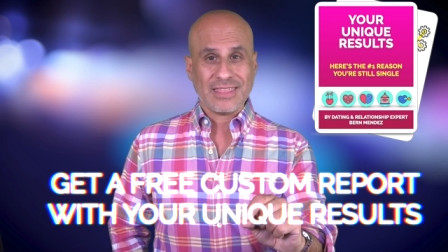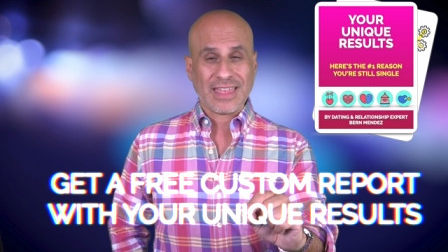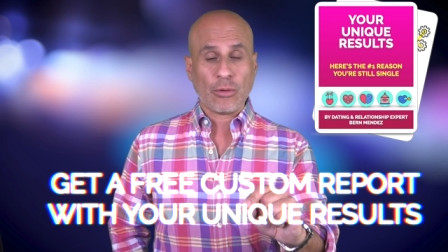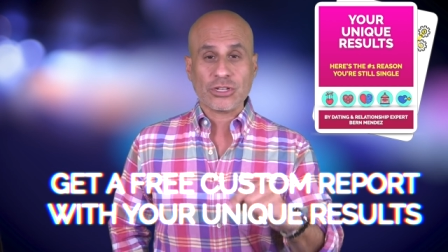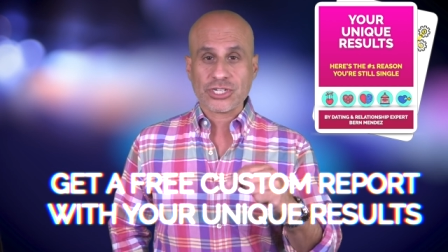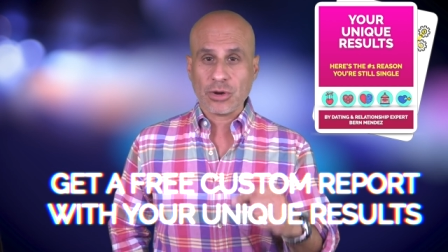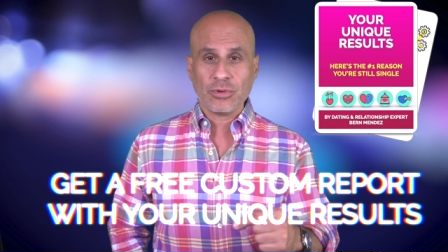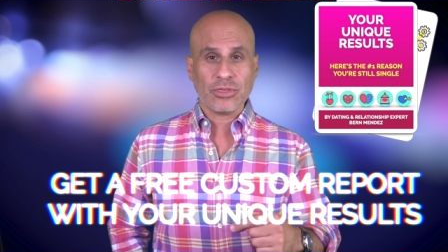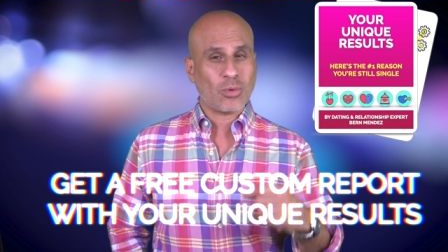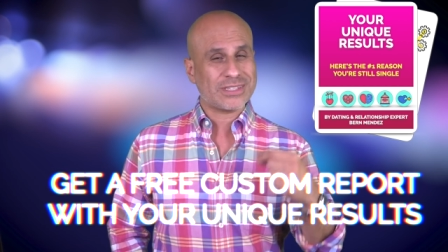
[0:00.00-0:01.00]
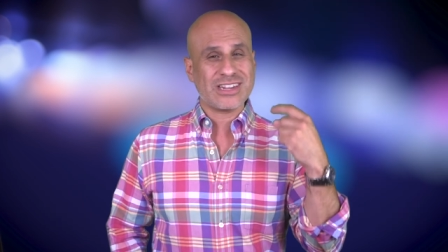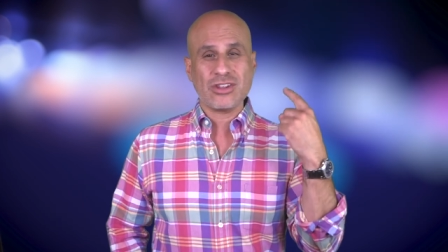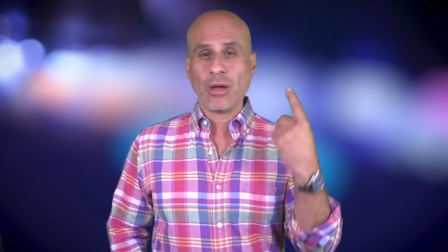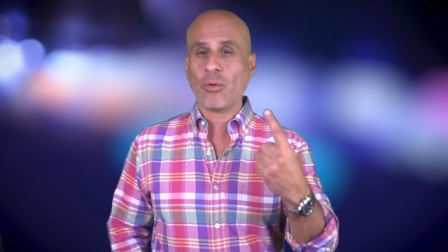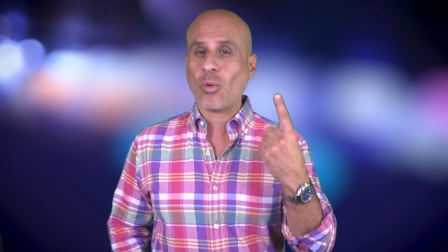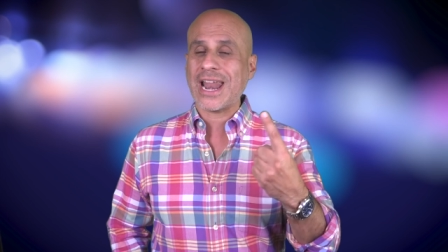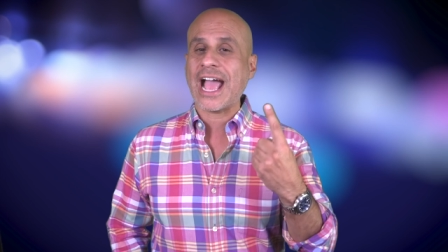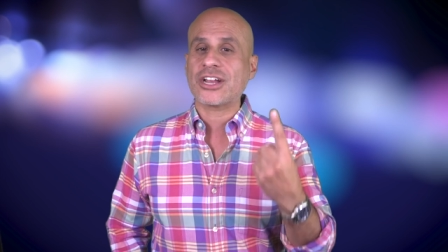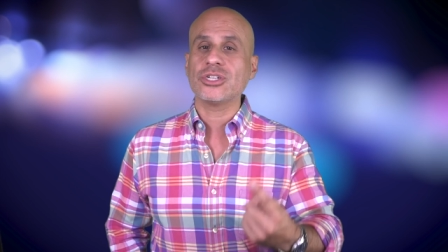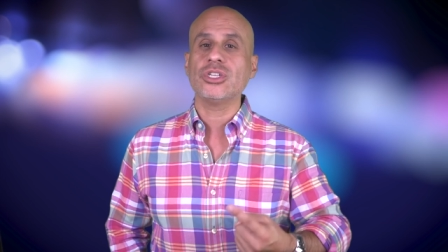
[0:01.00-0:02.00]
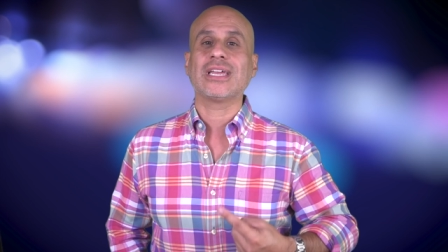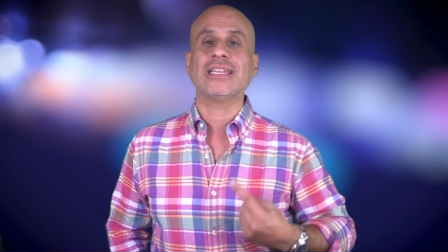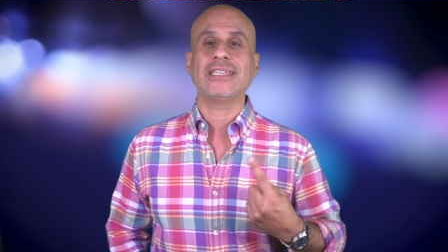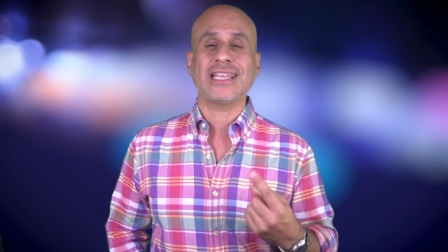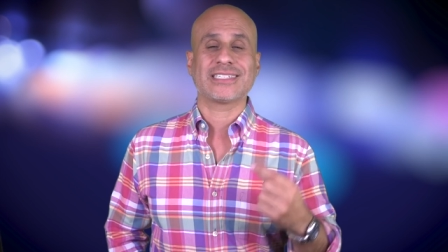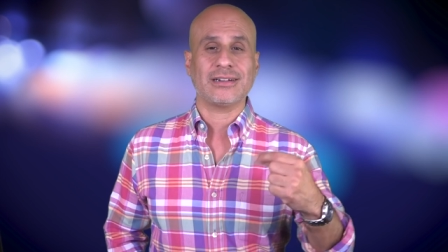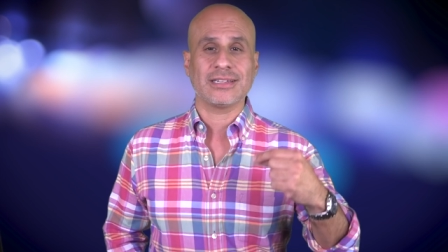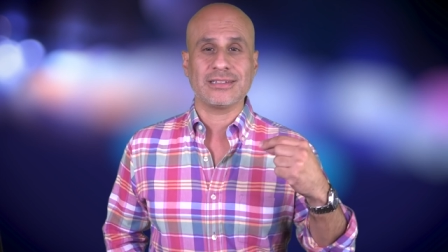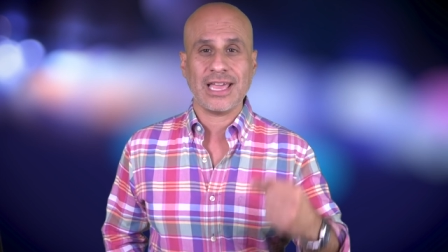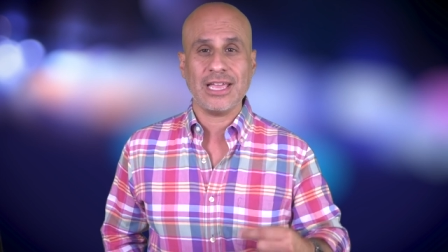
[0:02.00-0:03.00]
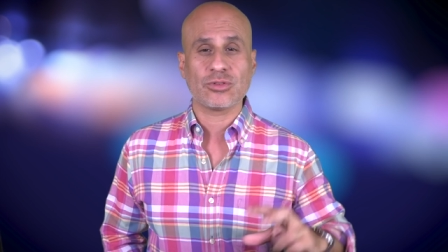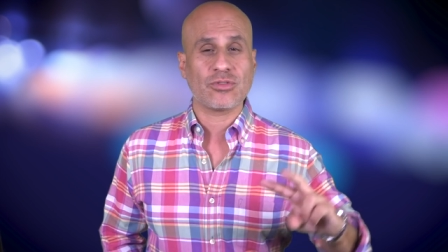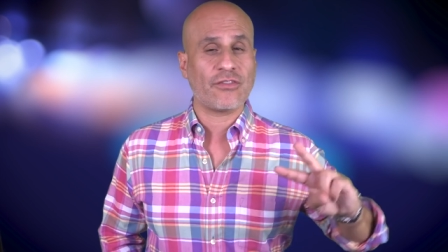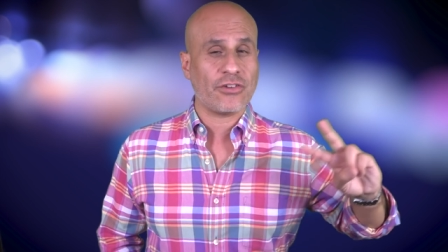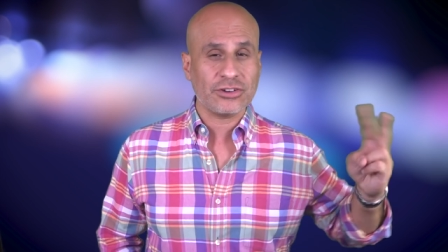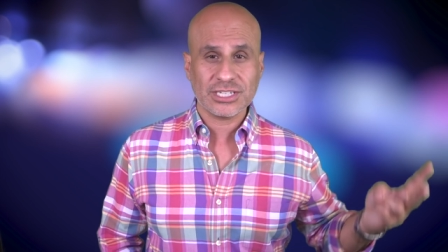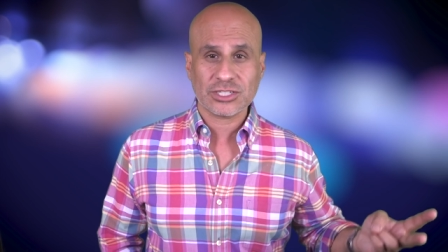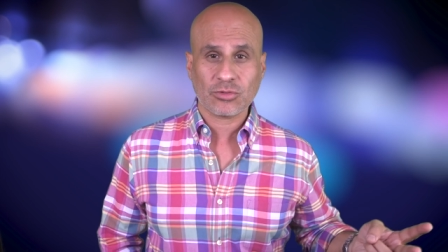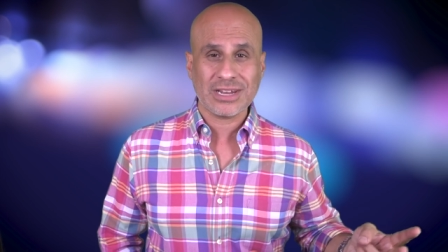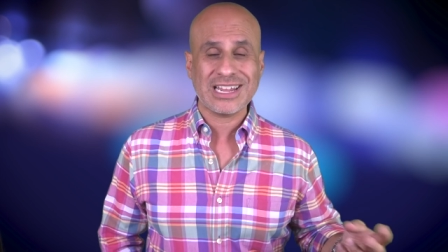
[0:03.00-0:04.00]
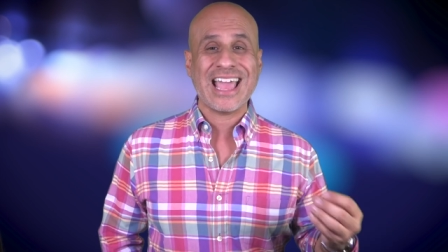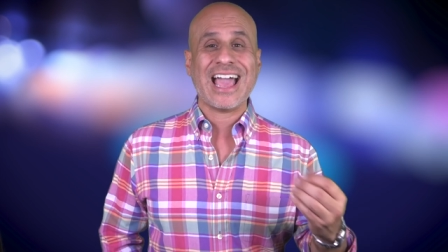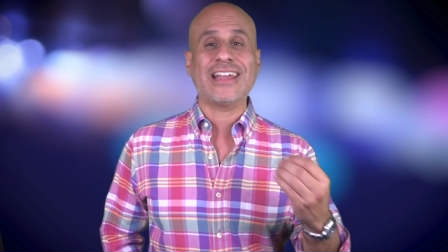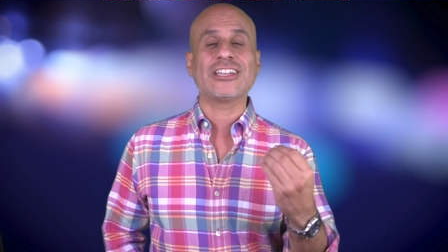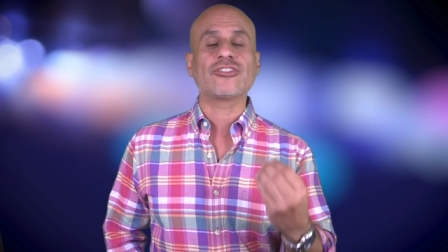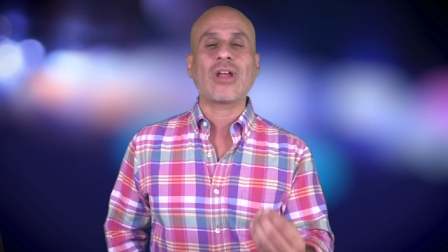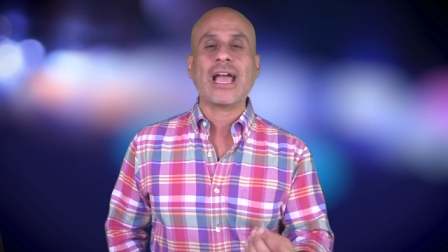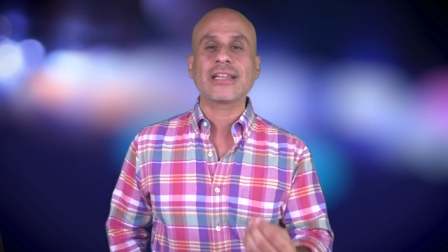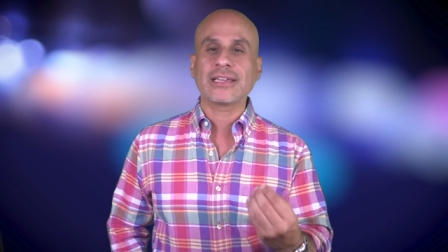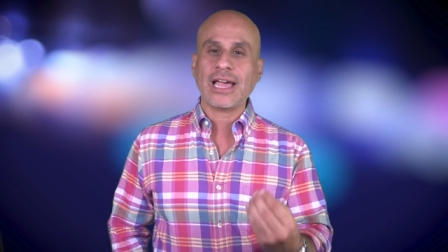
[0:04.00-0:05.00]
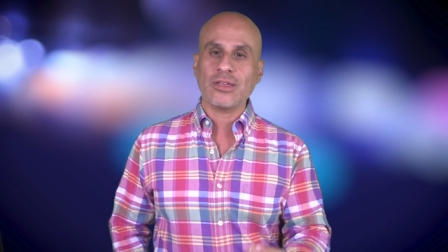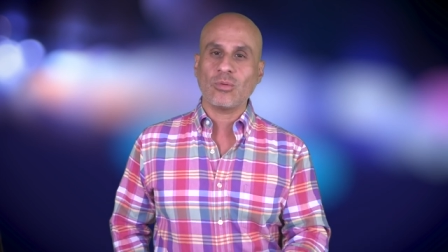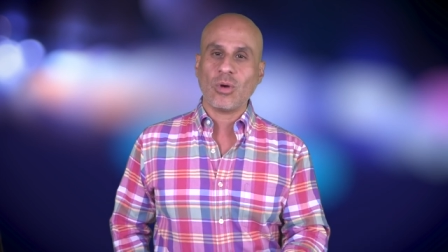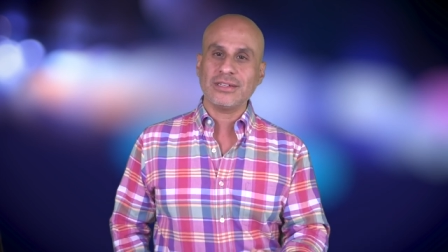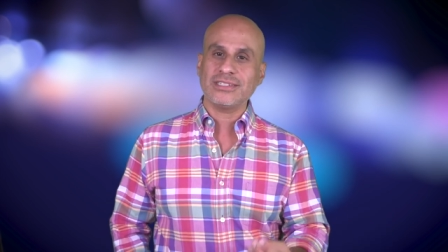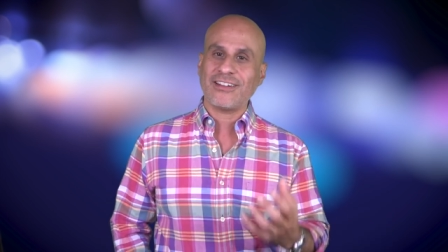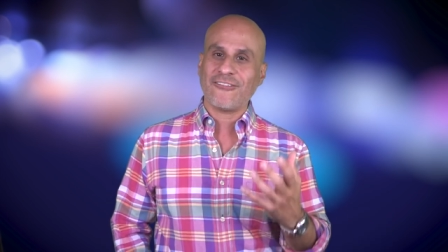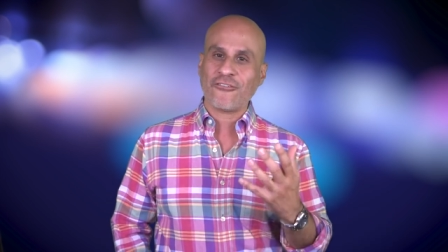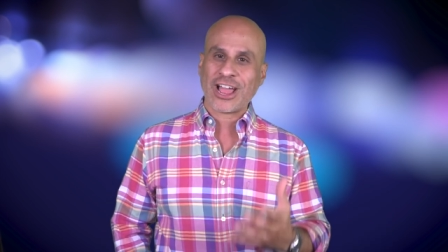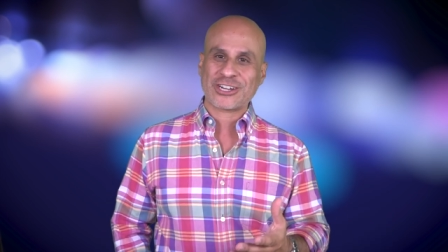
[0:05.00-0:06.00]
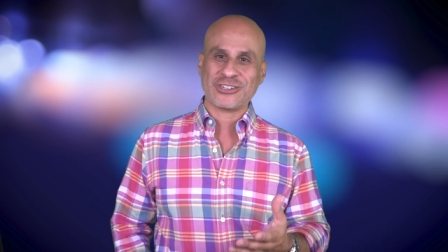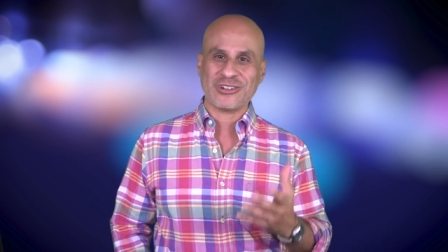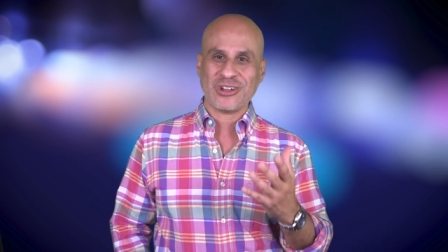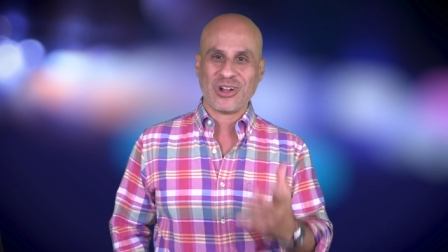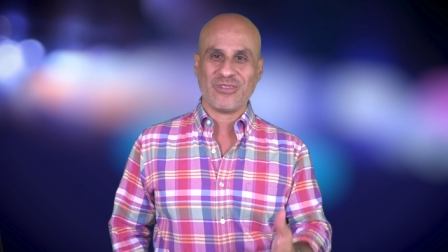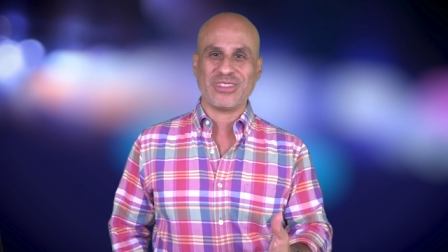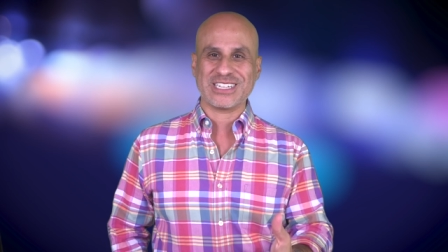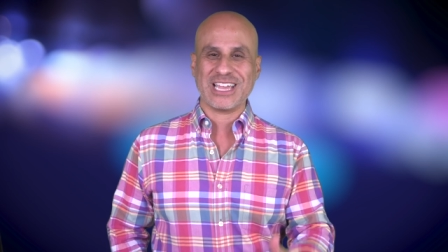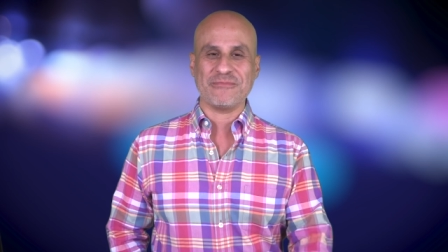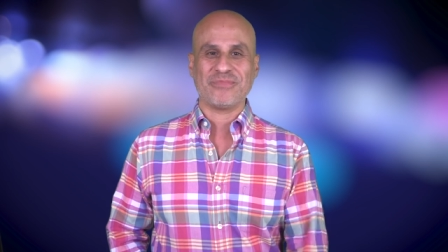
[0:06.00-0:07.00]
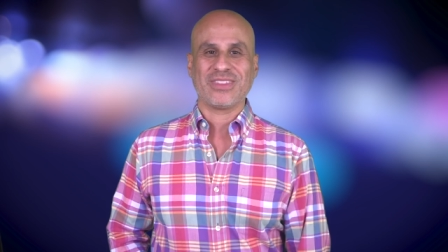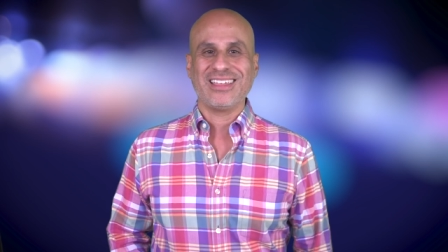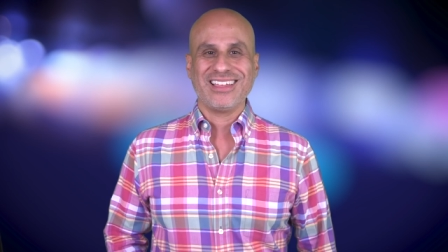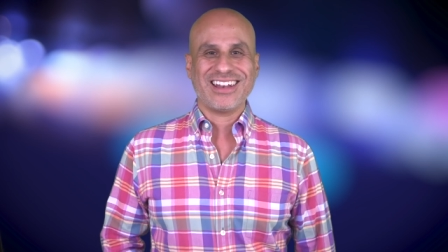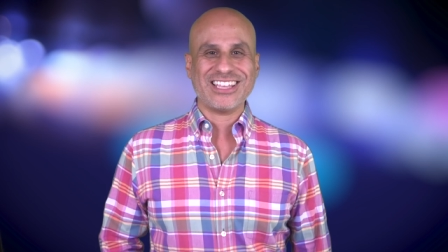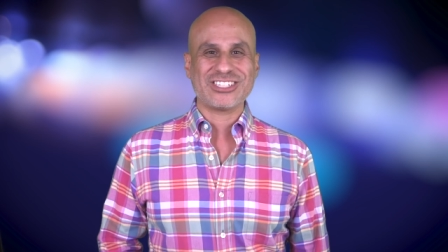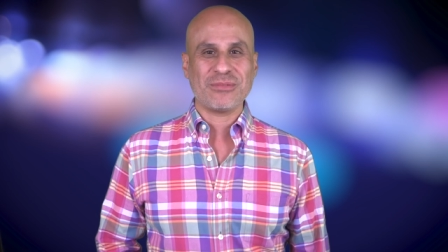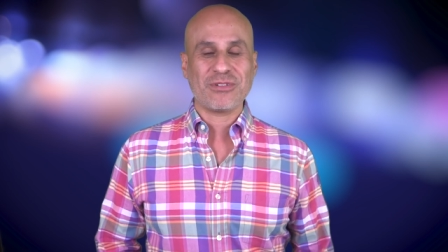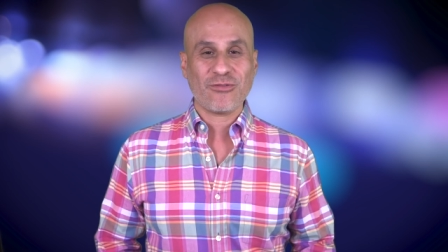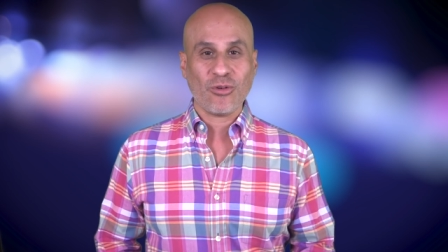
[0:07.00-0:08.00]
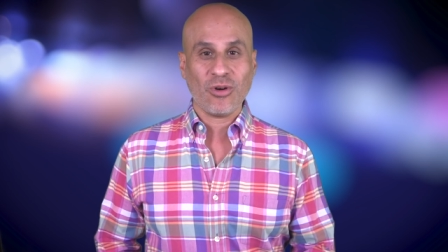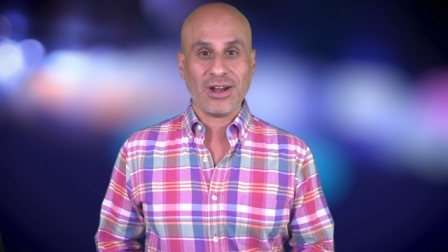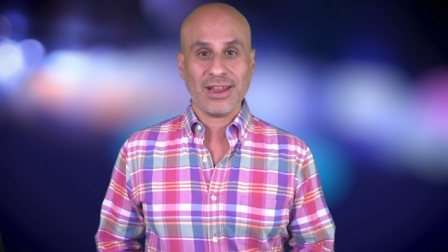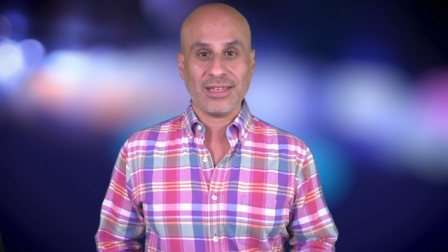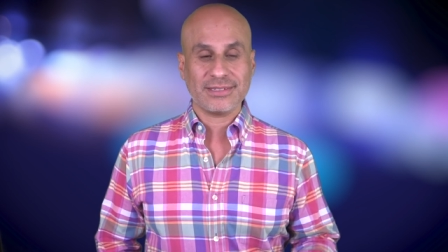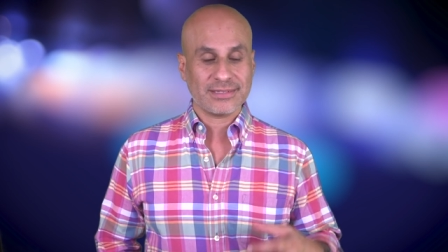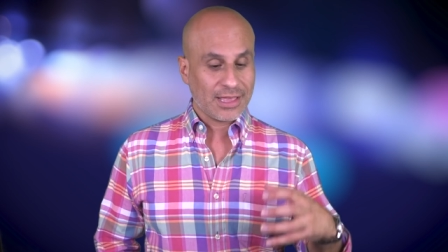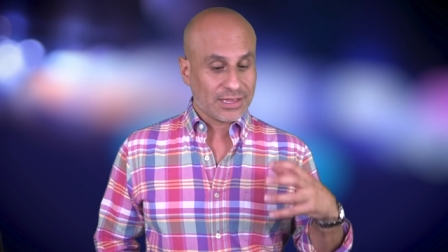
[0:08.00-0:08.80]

that will share with you what's the number one action you can take starting today to reverse this trend and attract the guy you want in a fraction of the time. Lesson number four is